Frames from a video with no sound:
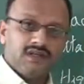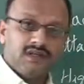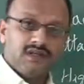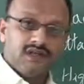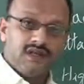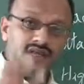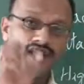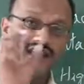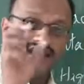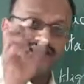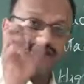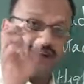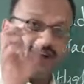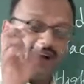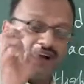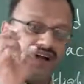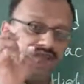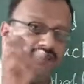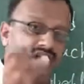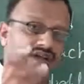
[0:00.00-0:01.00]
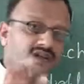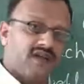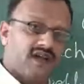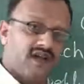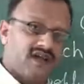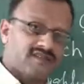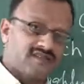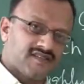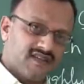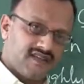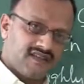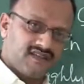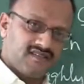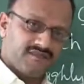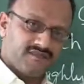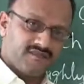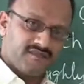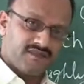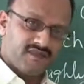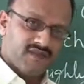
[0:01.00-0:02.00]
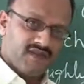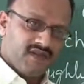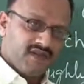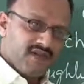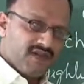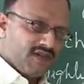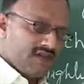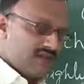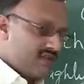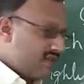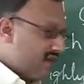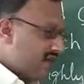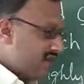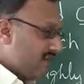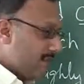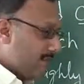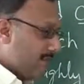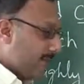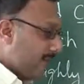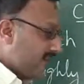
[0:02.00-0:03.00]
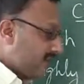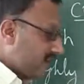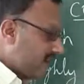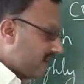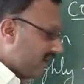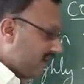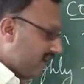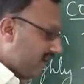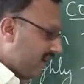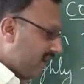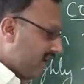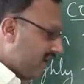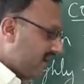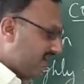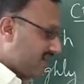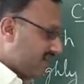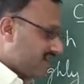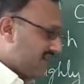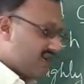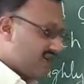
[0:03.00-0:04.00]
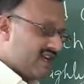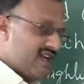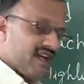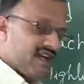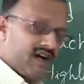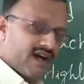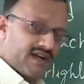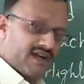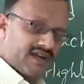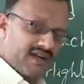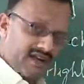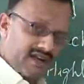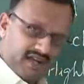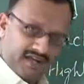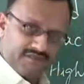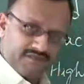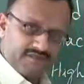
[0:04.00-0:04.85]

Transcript: each amino acid, there is a particular tRNA